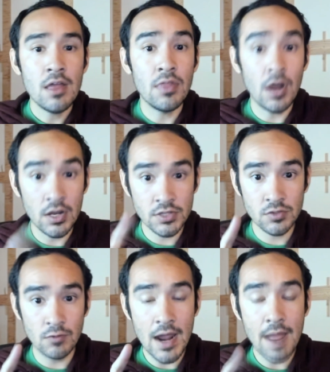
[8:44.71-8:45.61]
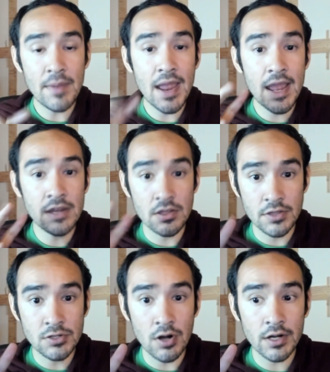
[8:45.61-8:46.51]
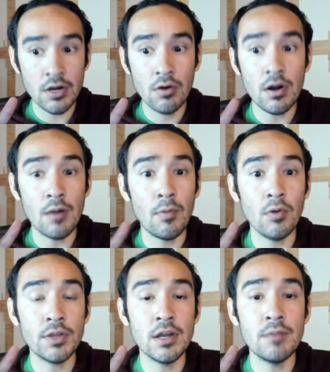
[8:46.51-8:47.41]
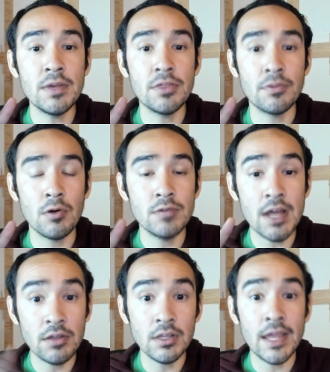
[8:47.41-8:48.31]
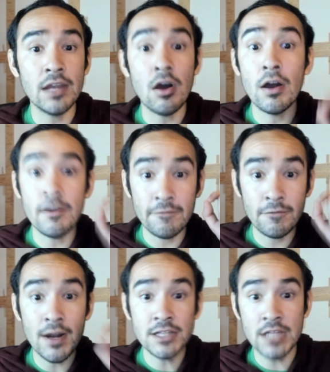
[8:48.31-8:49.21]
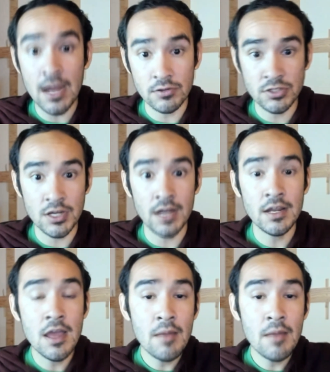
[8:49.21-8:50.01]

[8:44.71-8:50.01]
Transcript: the Hustle Wrap and the Dart Code are both going to be thrown down the lane on a fresh house shot.